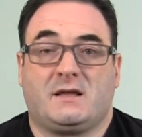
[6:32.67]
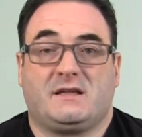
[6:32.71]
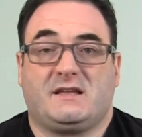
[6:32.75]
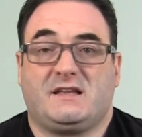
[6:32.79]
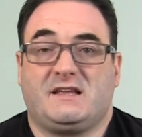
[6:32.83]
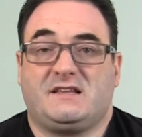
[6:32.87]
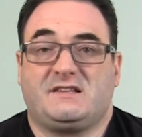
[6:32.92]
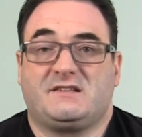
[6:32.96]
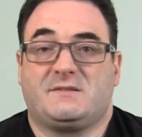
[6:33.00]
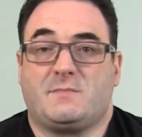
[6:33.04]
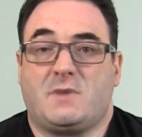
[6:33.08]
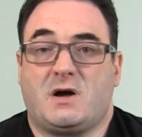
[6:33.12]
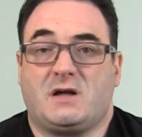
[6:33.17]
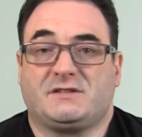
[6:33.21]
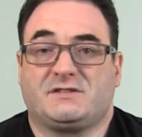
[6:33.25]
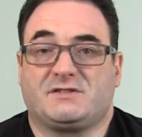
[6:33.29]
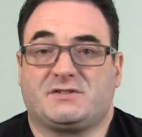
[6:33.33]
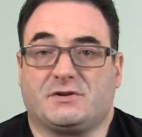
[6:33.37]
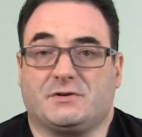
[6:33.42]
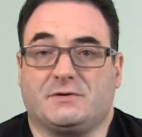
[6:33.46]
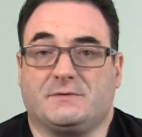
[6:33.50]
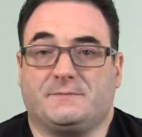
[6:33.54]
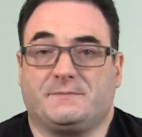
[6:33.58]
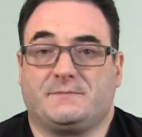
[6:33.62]
He's a
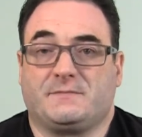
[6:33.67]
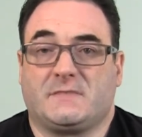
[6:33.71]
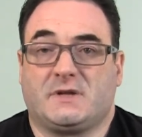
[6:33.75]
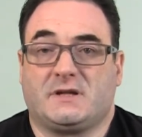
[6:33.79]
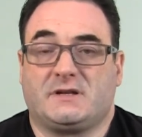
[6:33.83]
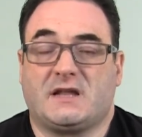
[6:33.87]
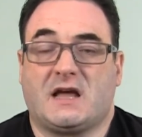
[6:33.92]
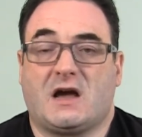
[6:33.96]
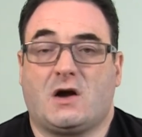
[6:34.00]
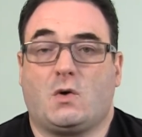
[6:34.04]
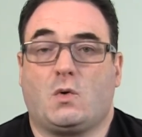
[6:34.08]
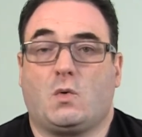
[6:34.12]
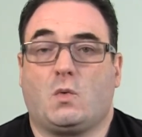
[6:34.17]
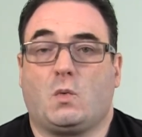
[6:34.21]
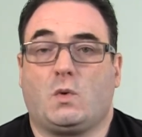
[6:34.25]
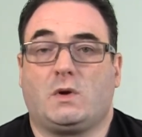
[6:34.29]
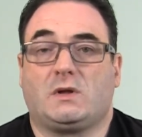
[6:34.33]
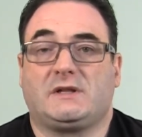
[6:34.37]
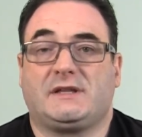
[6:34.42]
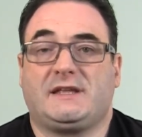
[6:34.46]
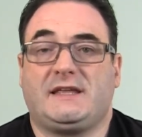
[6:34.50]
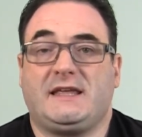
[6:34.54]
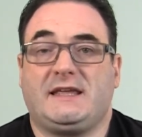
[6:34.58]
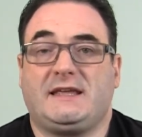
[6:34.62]
monster. Now,
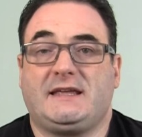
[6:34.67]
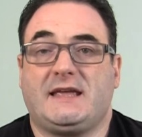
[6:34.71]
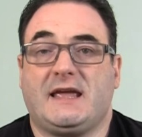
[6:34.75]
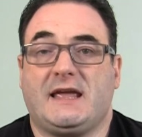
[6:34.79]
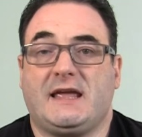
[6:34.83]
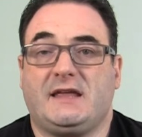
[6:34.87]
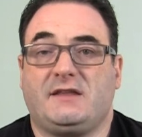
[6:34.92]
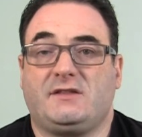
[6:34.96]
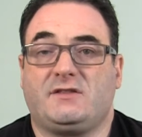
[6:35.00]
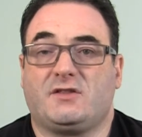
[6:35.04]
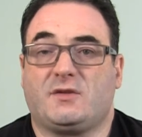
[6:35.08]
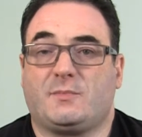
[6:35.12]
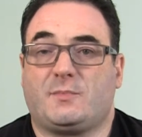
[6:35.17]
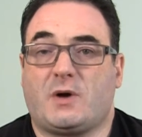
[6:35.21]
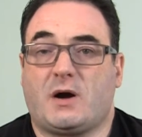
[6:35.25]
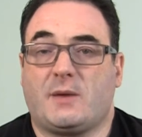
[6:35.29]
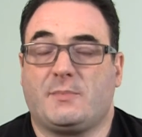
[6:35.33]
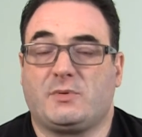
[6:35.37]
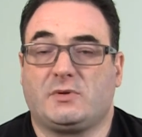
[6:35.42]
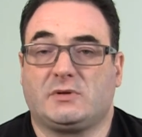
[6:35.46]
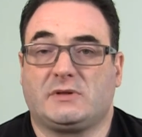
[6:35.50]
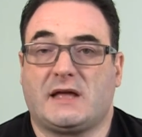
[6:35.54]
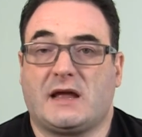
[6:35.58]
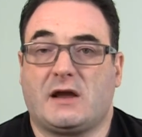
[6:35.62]
will he gain the
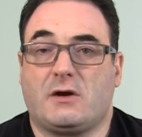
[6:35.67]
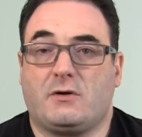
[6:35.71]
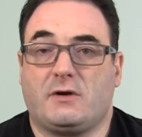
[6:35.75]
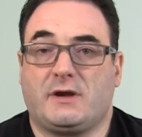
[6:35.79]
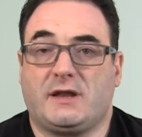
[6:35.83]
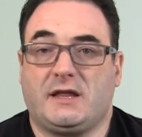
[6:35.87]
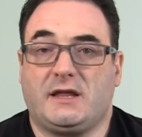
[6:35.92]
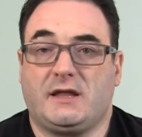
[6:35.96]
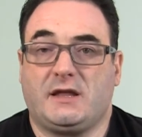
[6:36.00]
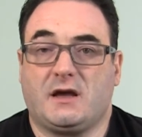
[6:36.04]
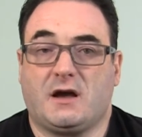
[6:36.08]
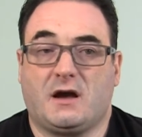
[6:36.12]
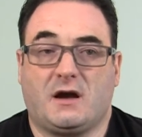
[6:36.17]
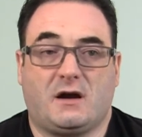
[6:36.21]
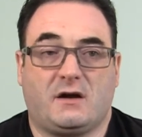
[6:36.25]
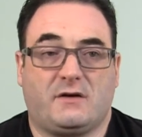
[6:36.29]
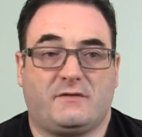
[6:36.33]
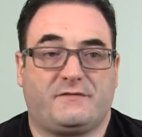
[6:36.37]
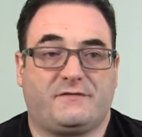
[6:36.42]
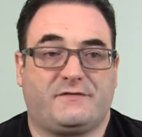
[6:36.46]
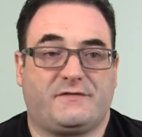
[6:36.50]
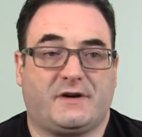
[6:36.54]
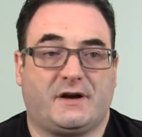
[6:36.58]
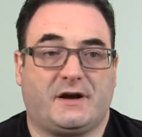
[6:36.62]
popularity
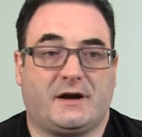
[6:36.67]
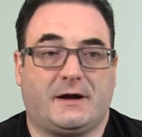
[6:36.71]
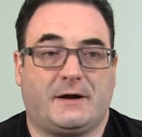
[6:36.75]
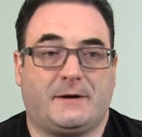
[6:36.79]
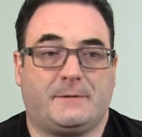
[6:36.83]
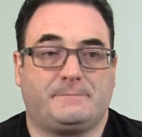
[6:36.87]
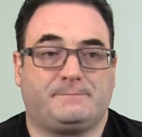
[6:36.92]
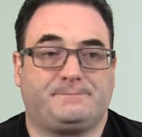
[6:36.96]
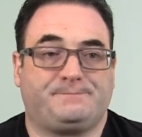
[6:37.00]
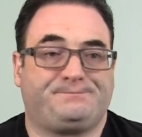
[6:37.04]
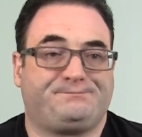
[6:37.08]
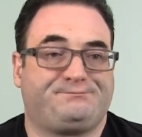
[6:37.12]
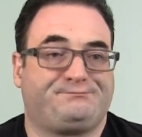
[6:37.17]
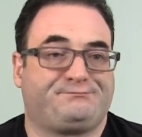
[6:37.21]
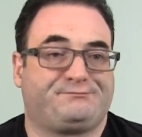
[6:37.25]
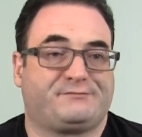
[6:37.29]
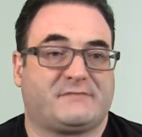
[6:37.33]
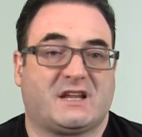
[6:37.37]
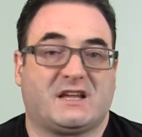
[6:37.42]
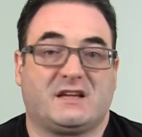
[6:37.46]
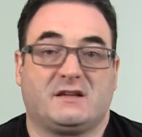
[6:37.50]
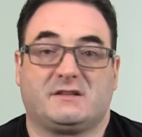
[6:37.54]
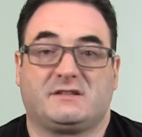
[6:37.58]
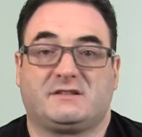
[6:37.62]
of
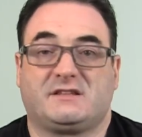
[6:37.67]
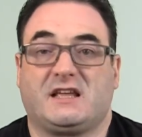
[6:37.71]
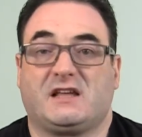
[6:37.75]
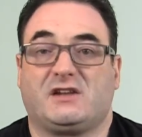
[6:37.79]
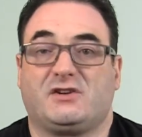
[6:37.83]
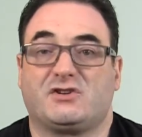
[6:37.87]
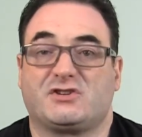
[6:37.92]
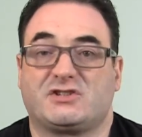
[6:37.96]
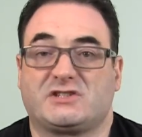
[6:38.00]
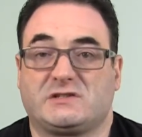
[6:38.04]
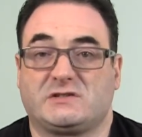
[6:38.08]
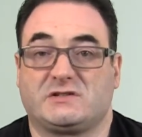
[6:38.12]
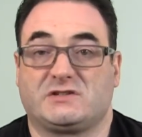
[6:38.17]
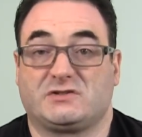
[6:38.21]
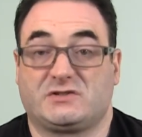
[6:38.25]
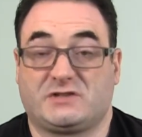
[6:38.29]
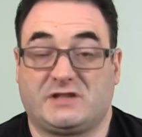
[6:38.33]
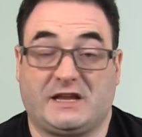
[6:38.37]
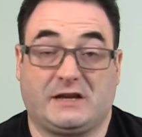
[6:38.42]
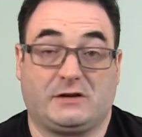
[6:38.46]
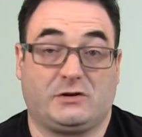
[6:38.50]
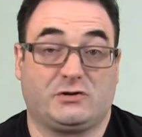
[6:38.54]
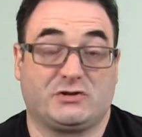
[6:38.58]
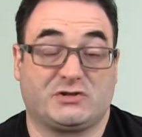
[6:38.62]

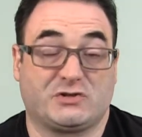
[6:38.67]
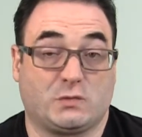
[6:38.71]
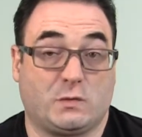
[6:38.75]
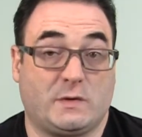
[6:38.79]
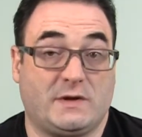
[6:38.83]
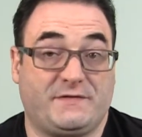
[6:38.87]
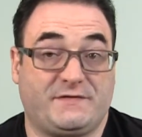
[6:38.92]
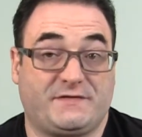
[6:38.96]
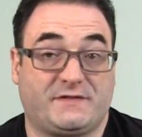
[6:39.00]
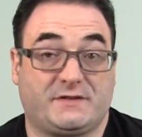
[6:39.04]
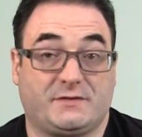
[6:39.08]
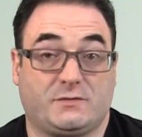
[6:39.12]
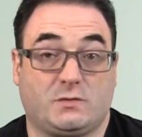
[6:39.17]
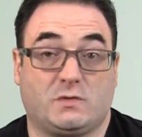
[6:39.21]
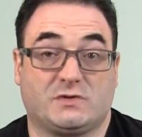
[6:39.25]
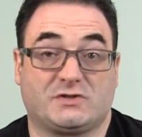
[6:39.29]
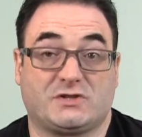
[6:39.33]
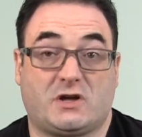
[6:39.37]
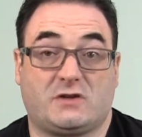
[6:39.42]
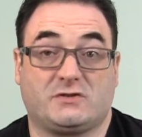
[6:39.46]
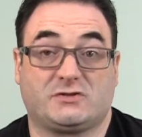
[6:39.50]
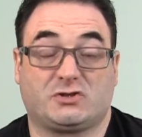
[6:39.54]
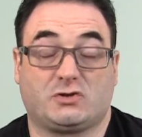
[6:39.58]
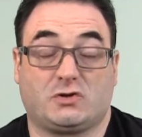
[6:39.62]
Taylor Swift, who was
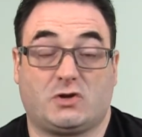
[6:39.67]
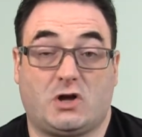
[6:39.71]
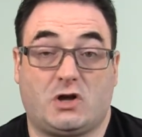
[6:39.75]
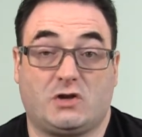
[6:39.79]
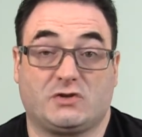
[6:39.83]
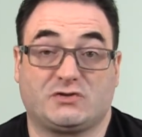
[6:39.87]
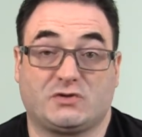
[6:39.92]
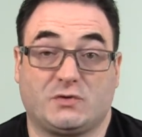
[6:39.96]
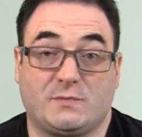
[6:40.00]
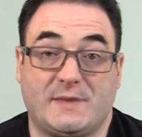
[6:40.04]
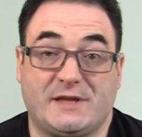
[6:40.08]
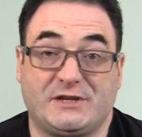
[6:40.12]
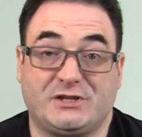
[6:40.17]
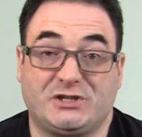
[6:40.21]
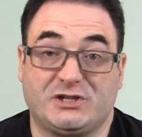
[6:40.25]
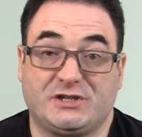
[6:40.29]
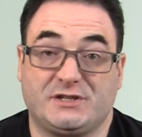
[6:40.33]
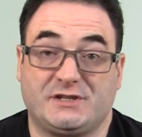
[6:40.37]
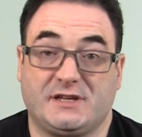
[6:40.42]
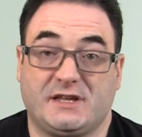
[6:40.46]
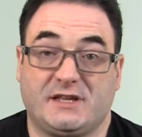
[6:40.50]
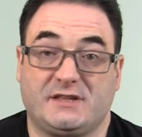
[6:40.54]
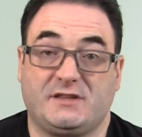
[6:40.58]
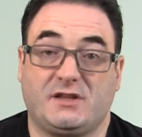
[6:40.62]
also
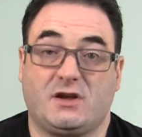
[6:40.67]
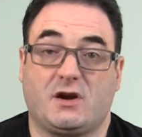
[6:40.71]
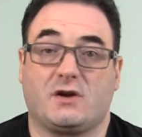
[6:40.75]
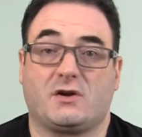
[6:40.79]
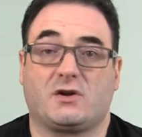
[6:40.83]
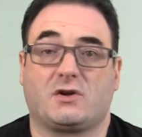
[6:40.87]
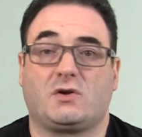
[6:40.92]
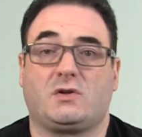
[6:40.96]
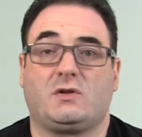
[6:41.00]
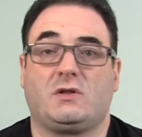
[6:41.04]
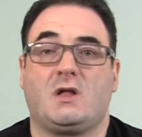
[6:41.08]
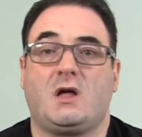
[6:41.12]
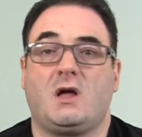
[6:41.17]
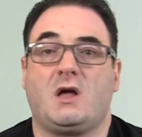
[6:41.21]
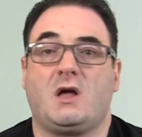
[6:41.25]
mentioned in the article?